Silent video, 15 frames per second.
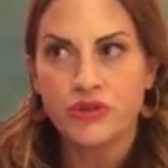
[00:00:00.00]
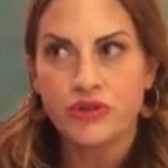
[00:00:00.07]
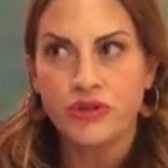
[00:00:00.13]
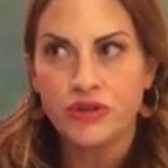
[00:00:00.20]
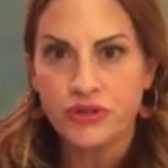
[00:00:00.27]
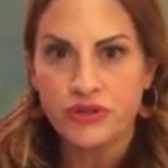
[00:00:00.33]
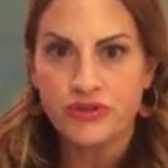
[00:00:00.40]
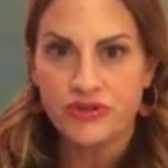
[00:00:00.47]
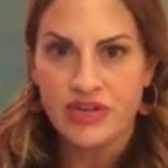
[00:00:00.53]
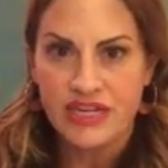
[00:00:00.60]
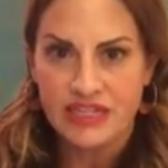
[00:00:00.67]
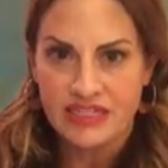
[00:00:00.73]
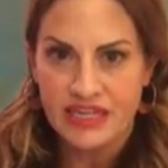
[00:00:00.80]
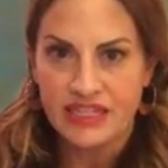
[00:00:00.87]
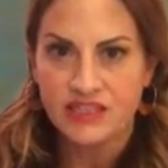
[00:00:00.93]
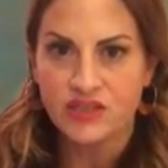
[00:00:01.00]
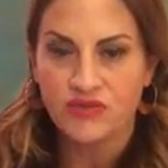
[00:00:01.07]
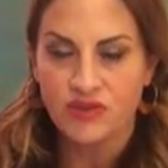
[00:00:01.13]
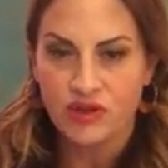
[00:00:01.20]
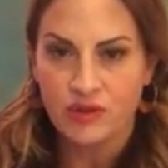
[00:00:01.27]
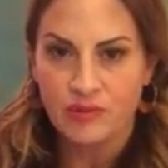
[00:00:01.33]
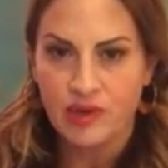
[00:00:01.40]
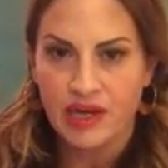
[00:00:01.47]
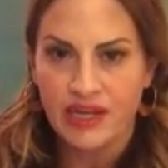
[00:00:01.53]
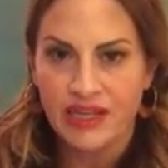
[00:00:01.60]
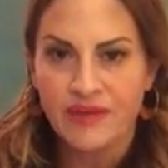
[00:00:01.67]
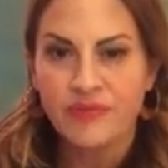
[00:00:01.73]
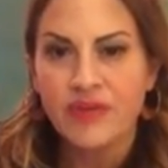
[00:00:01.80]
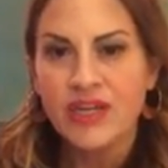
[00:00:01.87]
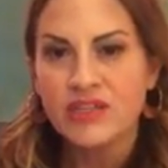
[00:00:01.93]
nutrient dense for your
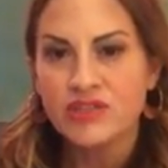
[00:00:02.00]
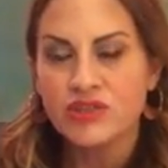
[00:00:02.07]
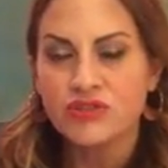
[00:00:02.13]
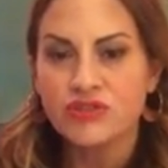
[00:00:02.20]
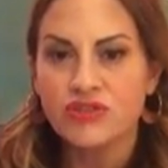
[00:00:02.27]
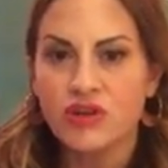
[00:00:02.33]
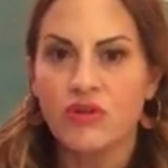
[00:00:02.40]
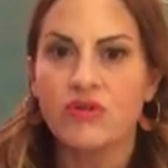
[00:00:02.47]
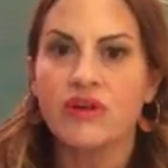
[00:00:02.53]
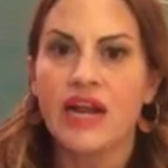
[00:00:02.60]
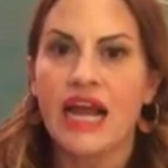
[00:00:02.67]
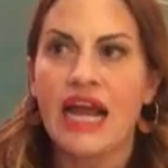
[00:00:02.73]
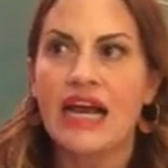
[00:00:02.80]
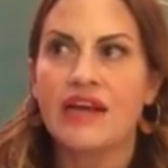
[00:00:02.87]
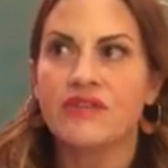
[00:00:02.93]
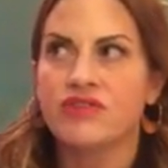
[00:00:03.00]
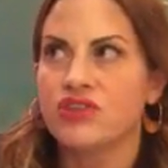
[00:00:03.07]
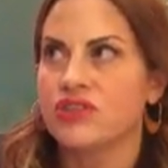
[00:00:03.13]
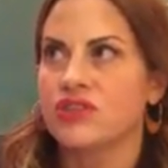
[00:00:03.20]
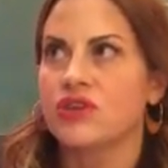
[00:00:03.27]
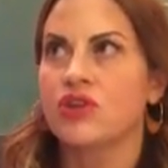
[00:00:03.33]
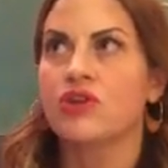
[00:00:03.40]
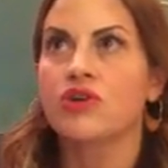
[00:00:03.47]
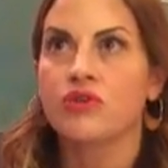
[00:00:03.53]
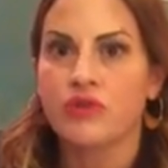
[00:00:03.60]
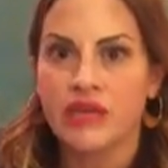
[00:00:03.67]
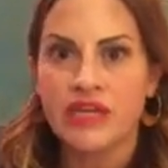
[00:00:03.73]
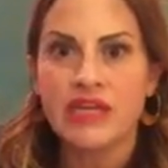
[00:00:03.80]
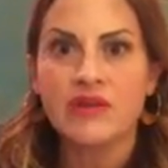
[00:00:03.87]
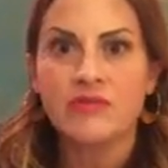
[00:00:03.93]
body. So don't have just
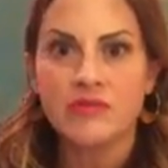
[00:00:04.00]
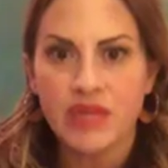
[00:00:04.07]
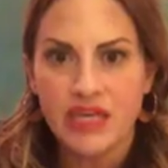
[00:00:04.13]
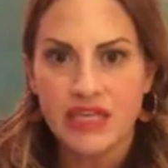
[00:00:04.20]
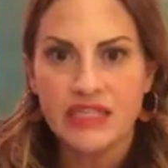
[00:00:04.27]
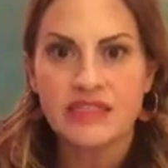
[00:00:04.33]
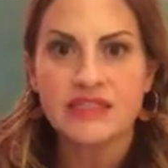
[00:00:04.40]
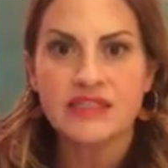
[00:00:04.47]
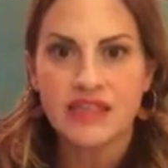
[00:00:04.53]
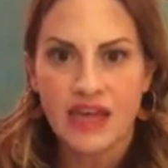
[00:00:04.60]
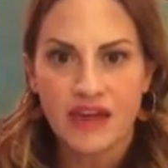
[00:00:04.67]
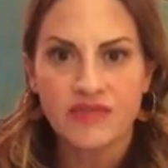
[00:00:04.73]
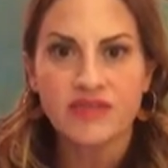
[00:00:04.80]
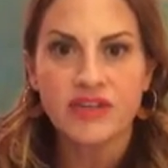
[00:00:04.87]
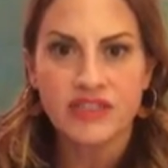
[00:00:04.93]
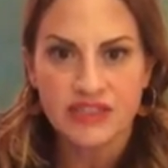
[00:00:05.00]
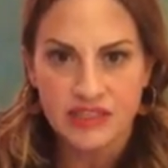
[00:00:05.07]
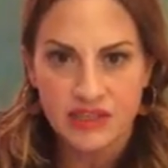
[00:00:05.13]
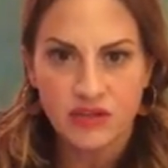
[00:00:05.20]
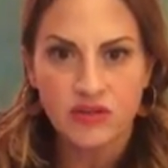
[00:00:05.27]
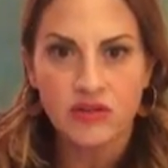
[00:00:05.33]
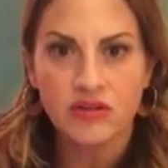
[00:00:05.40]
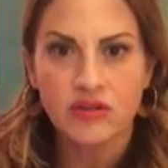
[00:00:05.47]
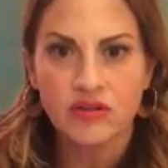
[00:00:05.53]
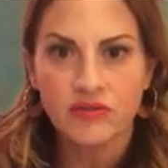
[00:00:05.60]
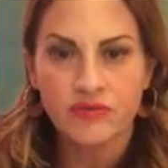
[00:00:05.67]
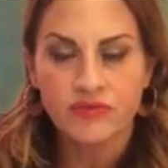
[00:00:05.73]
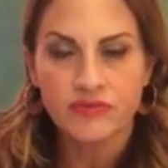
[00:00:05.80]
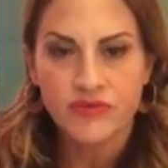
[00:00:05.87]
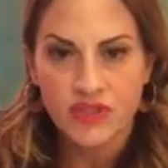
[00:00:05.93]
green beans every
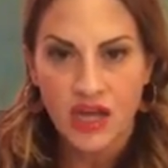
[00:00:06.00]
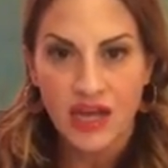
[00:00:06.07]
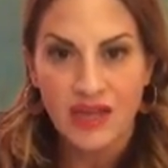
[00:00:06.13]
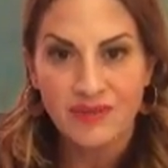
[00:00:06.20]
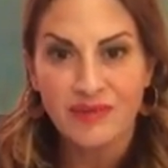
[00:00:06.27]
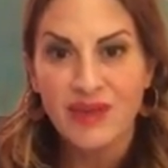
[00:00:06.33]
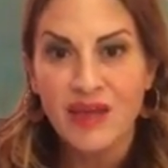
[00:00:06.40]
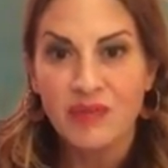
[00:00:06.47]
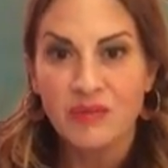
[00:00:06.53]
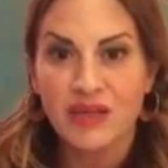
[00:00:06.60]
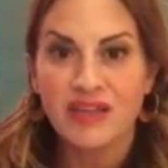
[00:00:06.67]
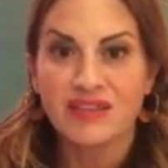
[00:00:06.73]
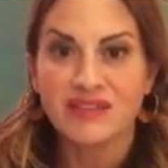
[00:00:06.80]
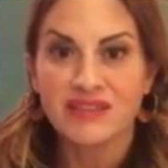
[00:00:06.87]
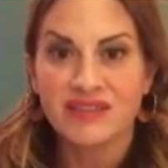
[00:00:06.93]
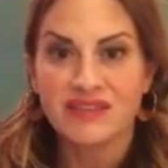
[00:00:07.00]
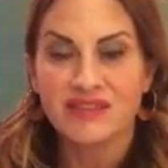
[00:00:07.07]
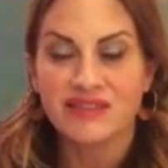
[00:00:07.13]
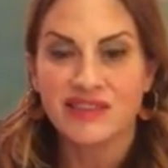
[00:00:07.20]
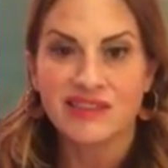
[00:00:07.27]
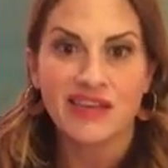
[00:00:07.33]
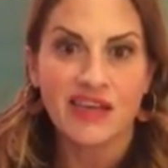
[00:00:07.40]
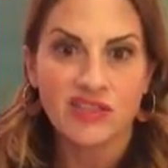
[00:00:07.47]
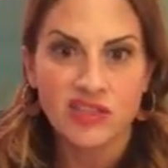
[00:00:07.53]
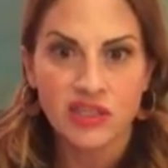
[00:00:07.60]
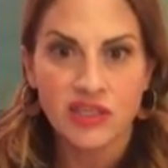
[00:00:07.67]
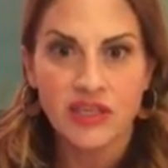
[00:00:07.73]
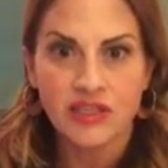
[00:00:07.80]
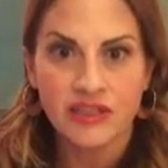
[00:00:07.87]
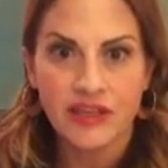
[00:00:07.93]
single time because that's
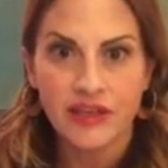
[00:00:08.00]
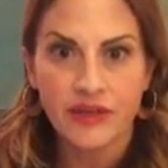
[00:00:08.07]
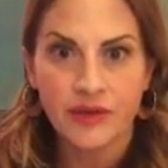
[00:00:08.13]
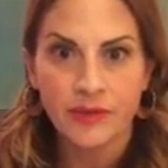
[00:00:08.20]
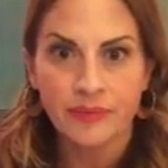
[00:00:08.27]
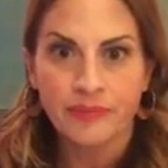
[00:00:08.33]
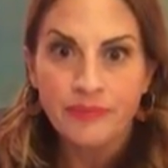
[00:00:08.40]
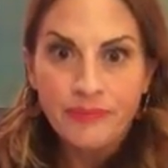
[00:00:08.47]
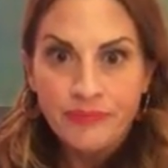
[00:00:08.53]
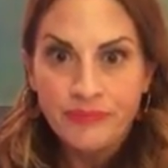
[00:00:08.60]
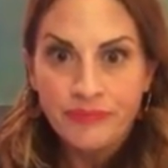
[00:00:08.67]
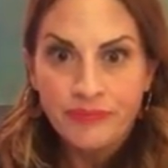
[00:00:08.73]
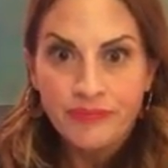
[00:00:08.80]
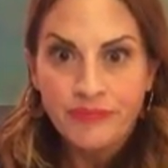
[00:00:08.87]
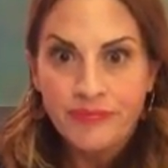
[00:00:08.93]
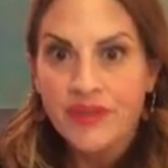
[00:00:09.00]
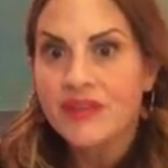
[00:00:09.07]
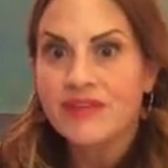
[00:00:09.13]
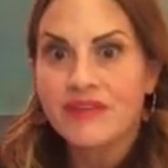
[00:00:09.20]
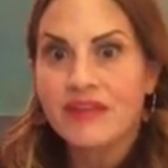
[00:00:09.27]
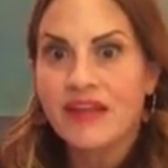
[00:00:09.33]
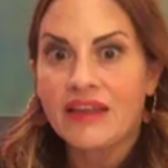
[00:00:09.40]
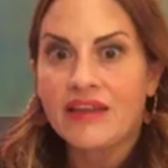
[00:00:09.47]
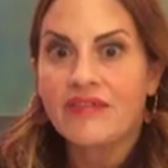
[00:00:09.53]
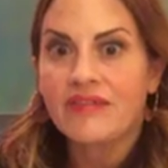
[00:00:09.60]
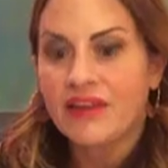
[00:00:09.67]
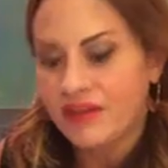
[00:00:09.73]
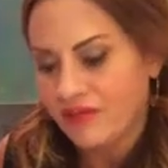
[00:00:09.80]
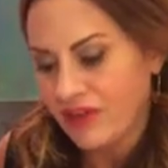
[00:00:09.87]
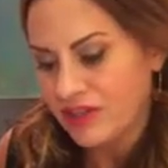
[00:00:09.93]
actually a legume. It's not
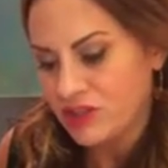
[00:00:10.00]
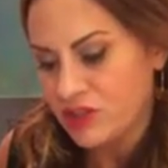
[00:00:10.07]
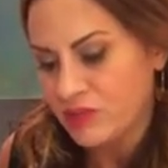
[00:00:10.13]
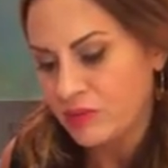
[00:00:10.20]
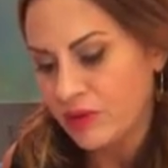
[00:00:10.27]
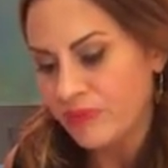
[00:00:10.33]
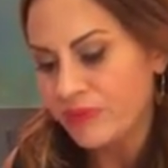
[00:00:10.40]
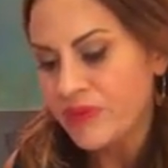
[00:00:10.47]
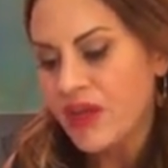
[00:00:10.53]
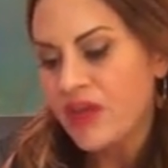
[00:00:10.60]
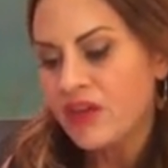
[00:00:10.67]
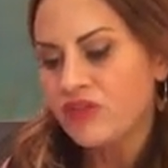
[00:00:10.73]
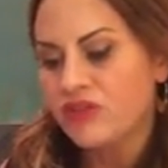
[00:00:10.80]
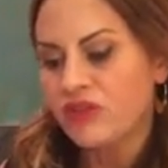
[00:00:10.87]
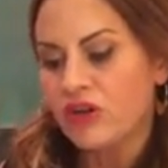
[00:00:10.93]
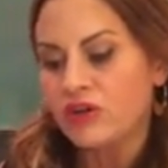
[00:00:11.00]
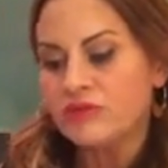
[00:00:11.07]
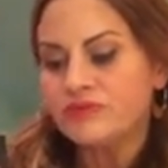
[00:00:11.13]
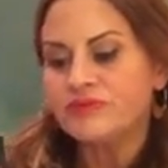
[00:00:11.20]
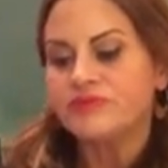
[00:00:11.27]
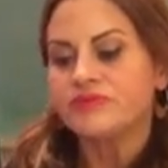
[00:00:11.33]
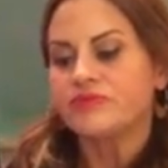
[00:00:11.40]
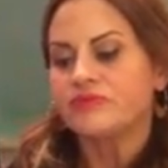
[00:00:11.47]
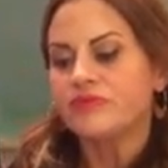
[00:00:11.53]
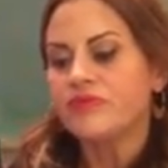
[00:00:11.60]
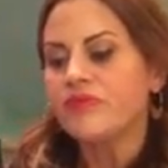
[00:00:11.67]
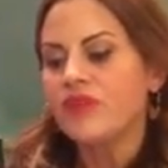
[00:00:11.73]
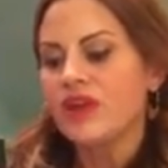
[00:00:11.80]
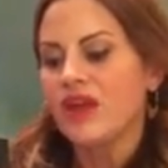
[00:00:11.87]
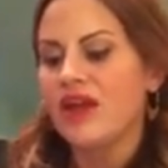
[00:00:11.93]
even a vegetable. So,
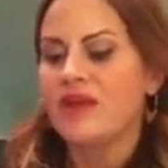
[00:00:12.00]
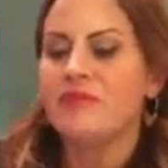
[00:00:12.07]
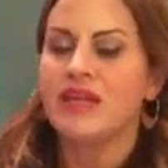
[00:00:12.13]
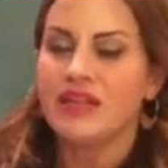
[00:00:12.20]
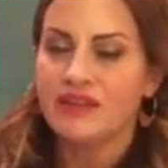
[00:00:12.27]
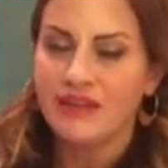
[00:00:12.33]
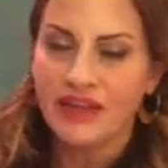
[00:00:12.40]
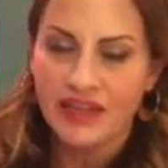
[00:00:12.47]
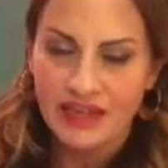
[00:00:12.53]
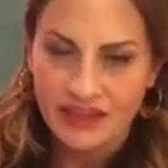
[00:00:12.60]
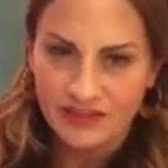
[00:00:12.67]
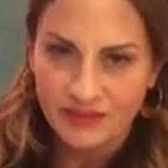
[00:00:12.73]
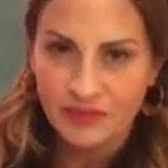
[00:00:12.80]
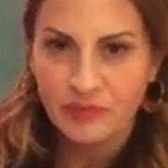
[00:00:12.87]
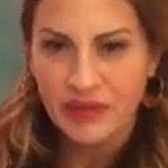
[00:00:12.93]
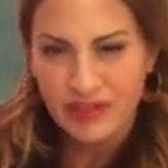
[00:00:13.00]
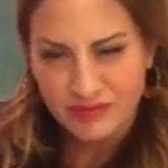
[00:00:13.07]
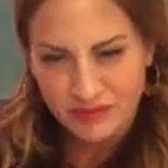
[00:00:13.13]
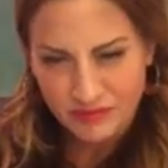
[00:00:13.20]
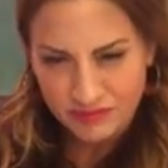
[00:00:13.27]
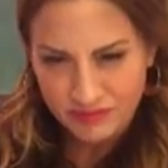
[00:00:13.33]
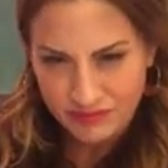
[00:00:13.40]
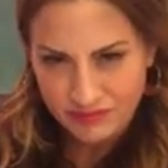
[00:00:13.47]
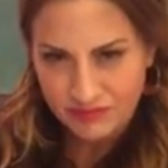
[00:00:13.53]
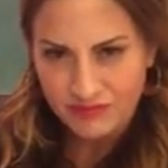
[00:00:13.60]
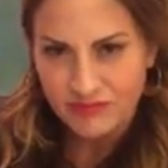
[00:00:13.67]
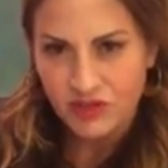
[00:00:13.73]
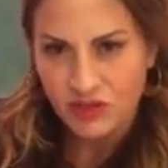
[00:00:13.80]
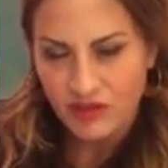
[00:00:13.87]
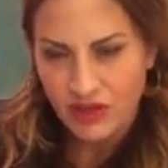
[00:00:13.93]
I mean, it is, but
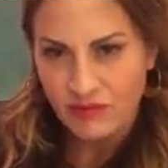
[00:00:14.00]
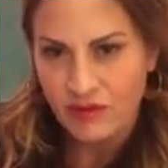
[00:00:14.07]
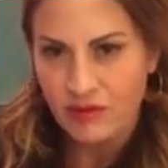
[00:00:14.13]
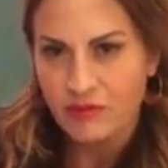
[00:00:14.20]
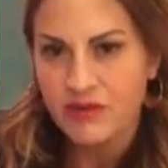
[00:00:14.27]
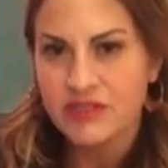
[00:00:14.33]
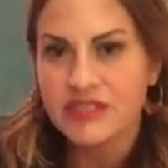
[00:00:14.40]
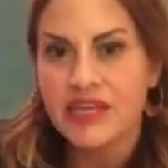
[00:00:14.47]
you get what we're